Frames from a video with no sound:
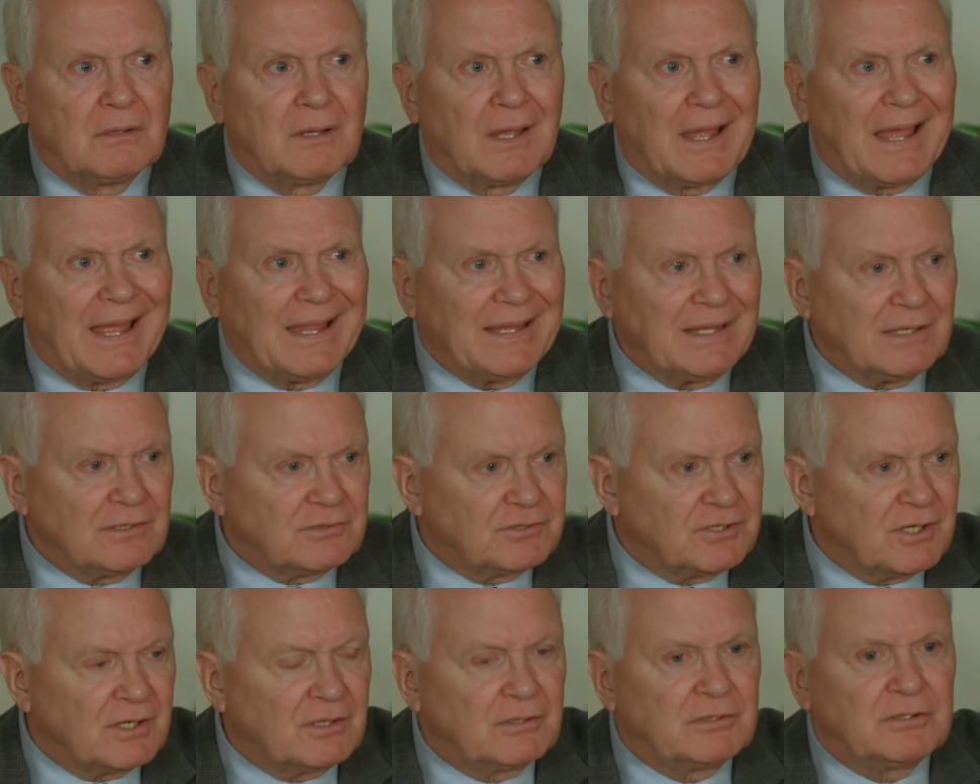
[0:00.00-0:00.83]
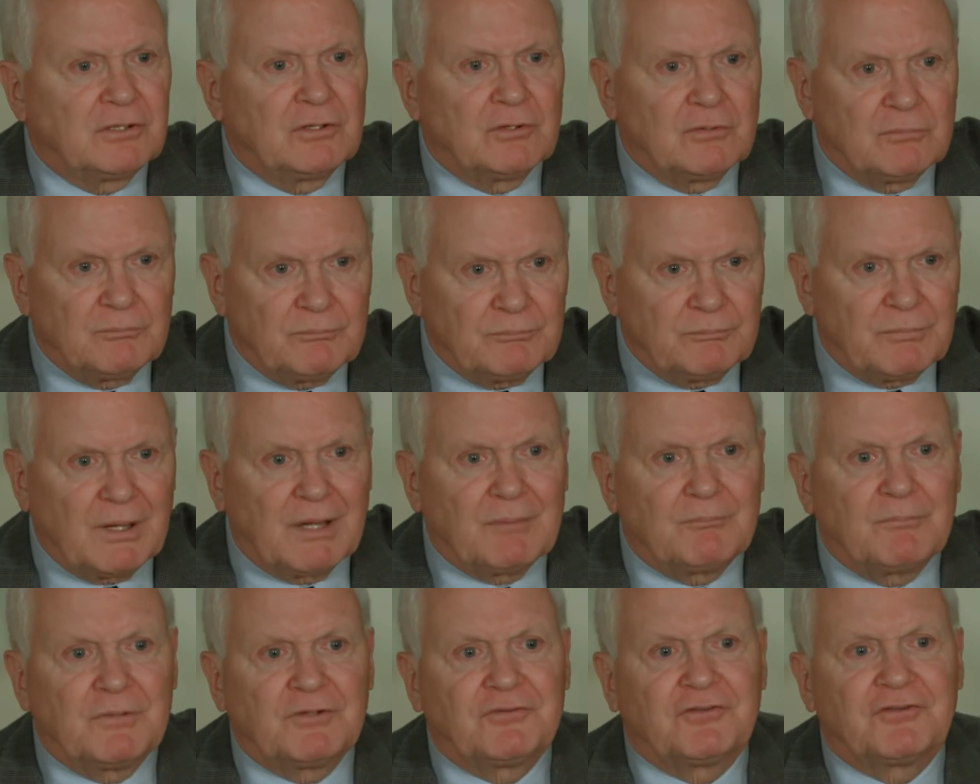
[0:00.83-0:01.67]
I can tell you
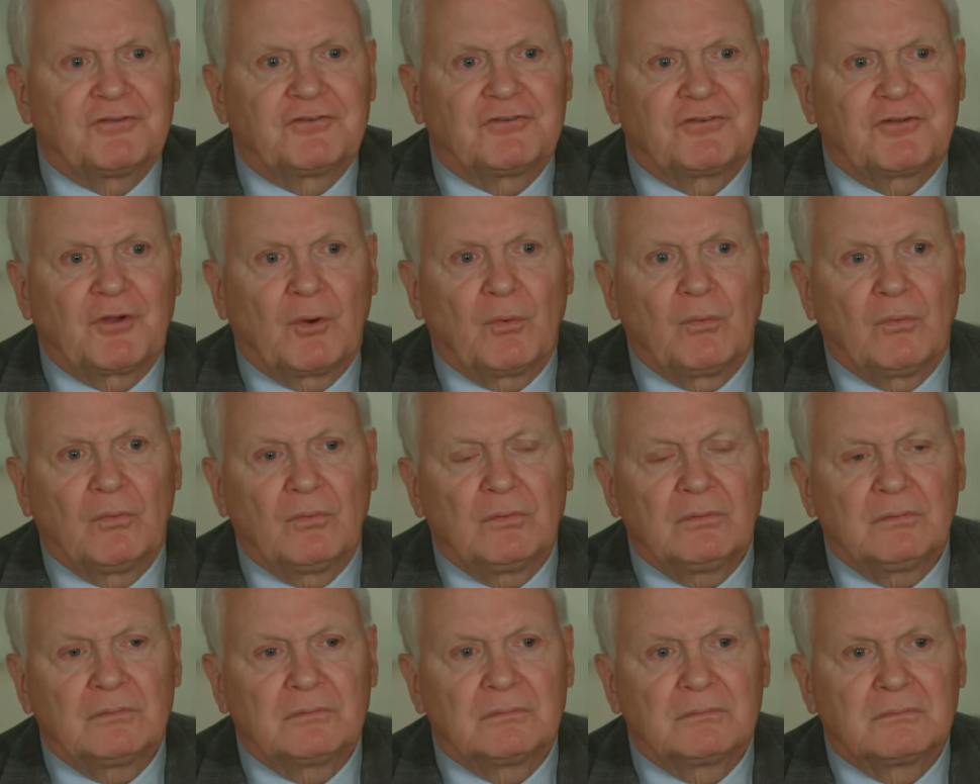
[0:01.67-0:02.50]
about Mrs. Soul.